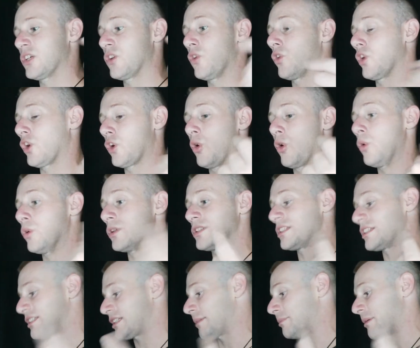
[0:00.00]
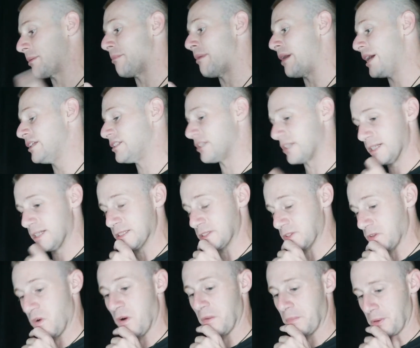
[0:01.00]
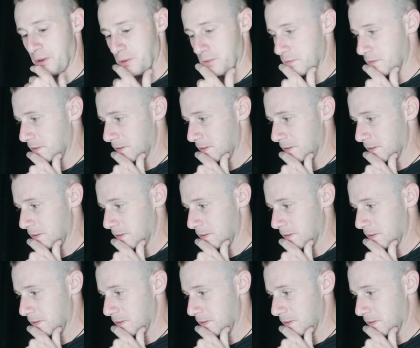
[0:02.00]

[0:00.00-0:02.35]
going to grow into something major here, Scorpio.